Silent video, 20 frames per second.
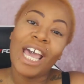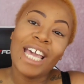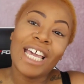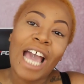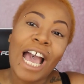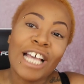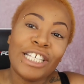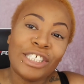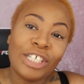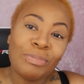
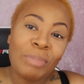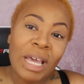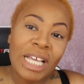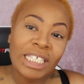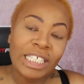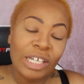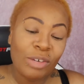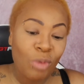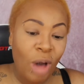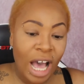guys so
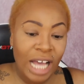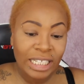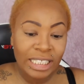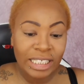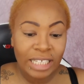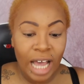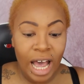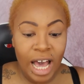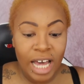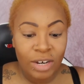basically what I've
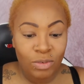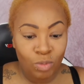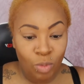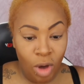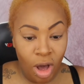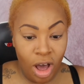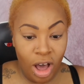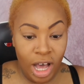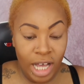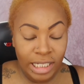done
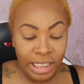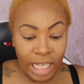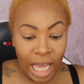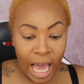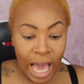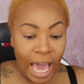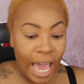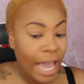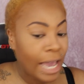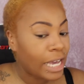was
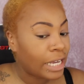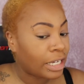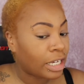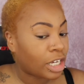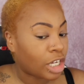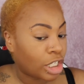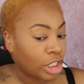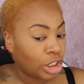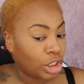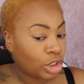I
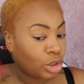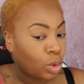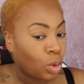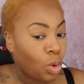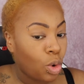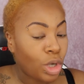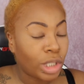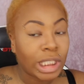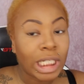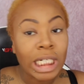
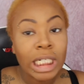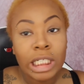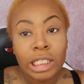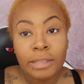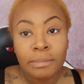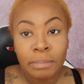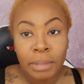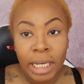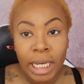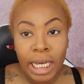contoured a
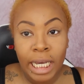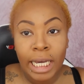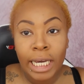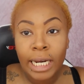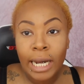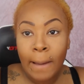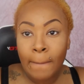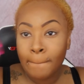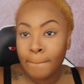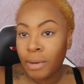little
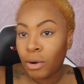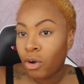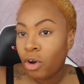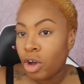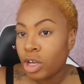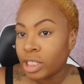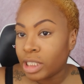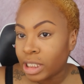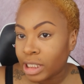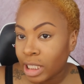bit I
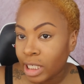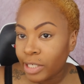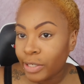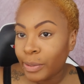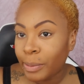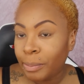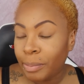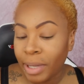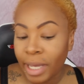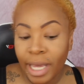bronzed a
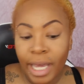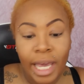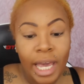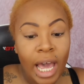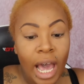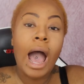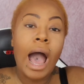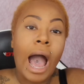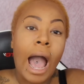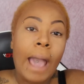little bit
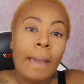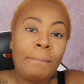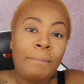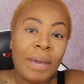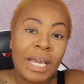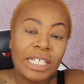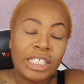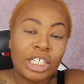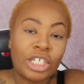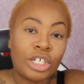I
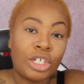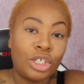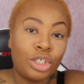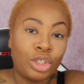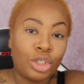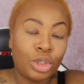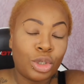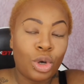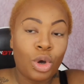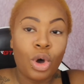baked the
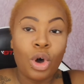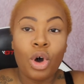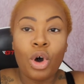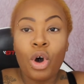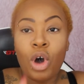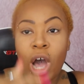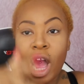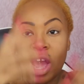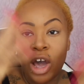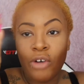
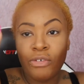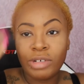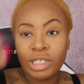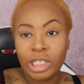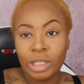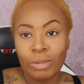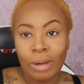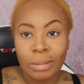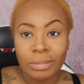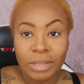contour I
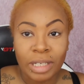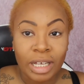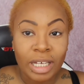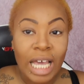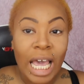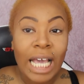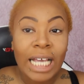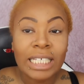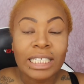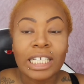obviously wiped the
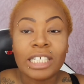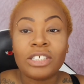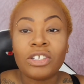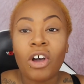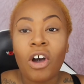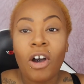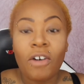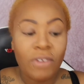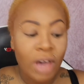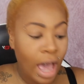excess
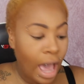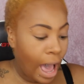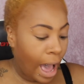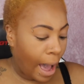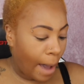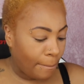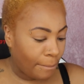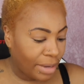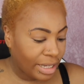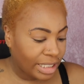off
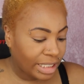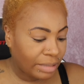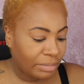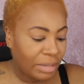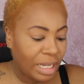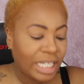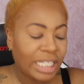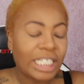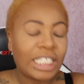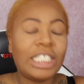I must
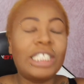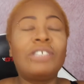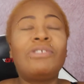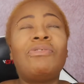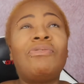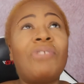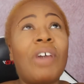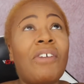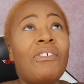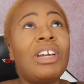admit this is
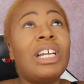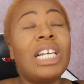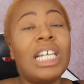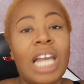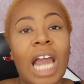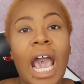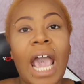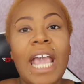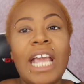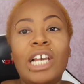very
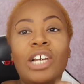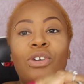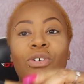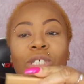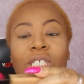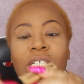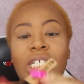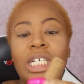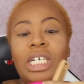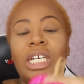light it
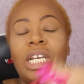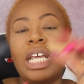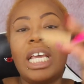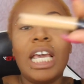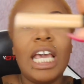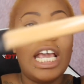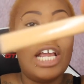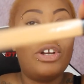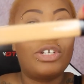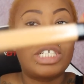looks it
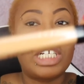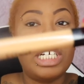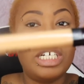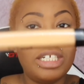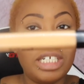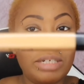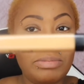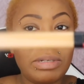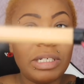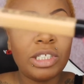was a
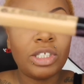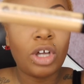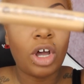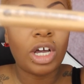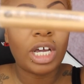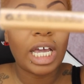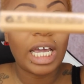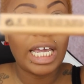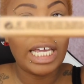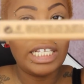little bit
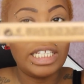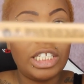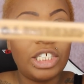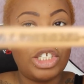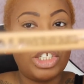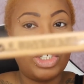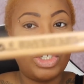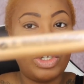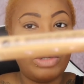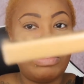darker in the
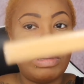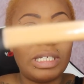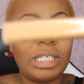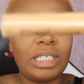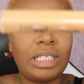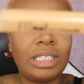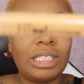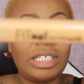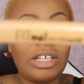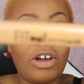tube
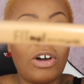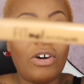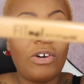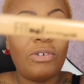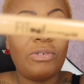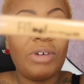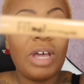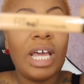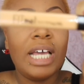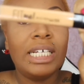
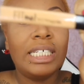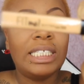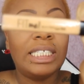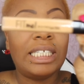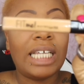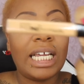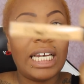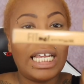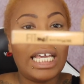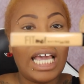itself
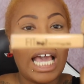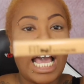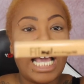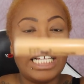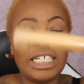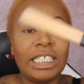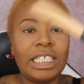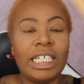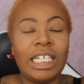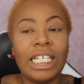than it
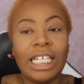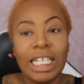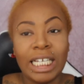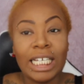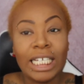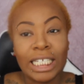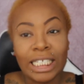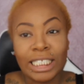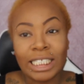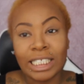actually
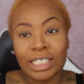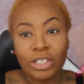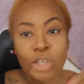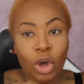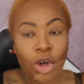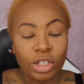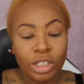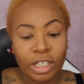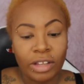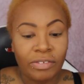is
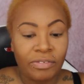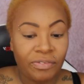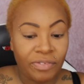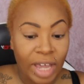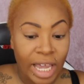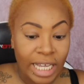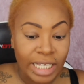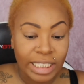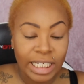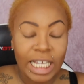on the
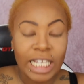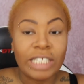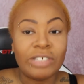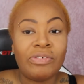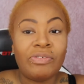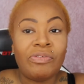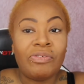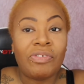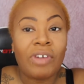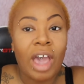face it is
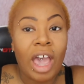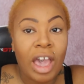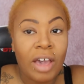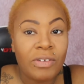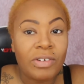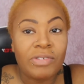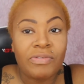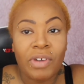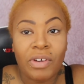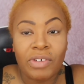
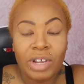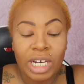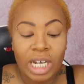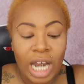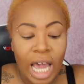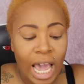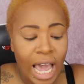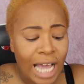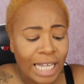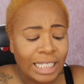very very
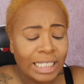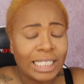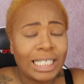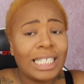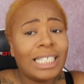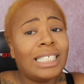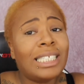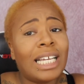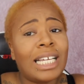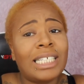light I
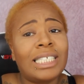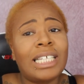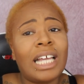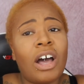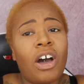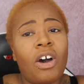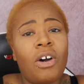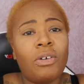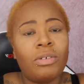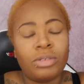did test it
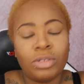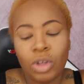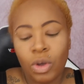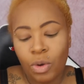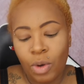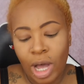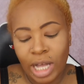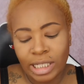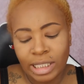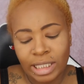out
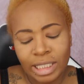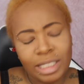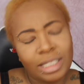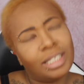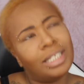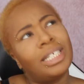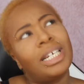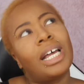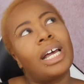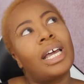no I
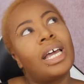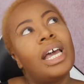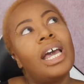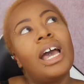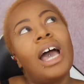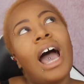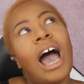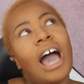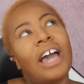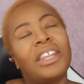did did I
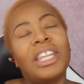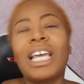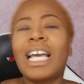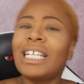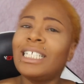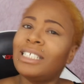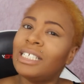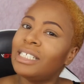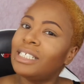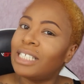I think
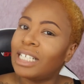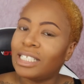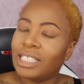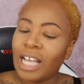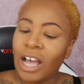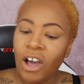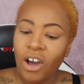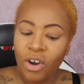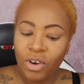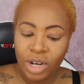I did test
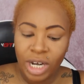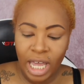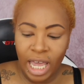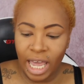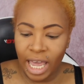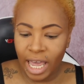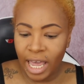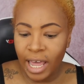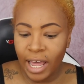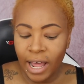out on
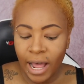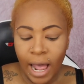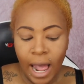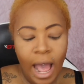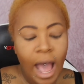hair